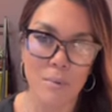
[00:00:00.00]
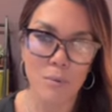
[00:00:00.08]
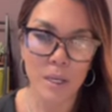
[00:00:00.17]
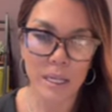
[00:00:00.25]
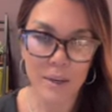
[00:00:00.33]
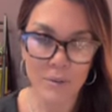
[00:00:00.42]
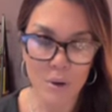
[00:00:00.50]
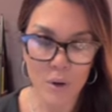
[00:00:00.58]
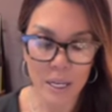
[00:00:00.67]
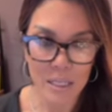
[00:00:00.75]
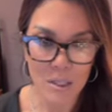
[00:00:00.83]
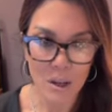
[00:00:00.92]
really
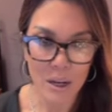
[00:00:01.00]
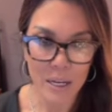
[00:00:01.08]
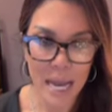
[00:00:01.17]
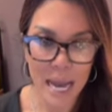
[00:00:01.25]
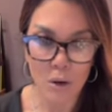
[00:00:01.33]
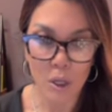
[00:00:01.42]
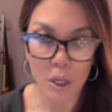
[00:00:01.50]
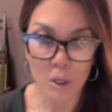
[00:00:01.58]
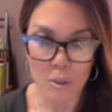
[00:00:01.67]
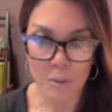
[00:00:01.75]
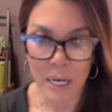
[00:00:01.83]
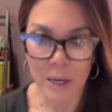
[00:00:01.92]
focused on how
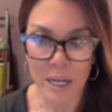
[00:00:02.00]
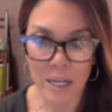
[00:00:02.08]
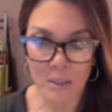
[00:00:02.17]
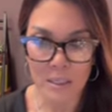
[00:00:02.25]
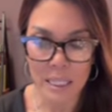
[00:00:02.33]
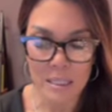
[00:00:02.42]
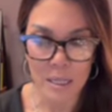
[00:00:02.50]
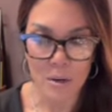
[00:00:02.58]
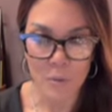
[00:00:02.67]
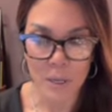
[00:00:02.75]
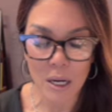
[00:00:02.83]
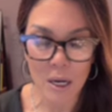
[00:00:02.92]
close we are, how
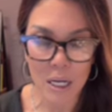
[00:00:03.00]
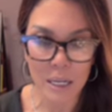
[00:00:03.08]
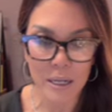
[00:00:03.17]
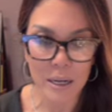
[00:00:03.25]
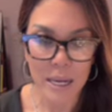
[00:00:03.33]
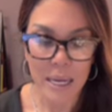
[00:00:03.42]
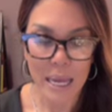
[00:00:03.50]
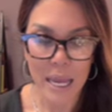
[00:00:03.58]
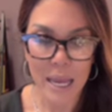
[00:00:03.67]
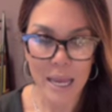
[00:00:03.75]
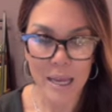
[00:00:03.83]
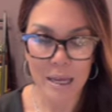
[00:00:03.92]
distant we are,
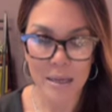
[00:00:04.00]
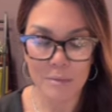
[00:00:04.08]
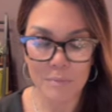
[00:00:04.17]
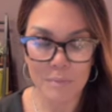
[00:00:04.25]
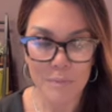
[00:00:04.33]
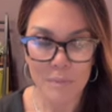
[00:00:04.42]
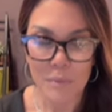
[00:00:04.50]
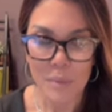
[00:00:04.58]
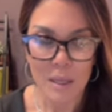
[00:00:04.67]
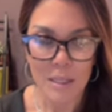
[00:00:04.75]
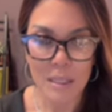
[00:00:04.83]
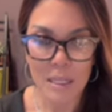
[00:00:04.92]
and
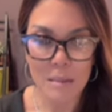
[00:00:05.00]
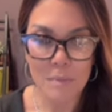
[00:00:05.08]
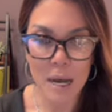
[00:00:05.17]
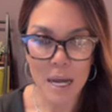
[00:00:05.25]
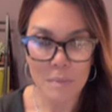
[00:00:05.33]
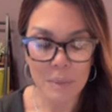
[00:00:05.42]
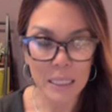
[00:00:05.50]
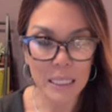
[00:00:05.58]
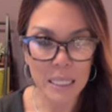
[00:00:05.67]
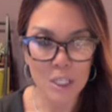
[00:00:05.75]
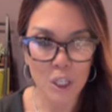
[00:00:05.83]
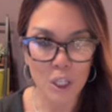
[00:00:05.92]
does my
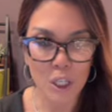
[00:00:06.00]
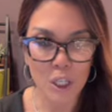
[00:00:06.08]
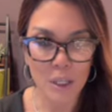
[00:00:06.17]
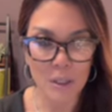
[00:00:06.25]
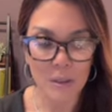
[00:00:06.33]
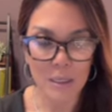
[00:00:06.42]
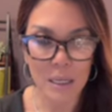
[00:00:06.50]
pleaser,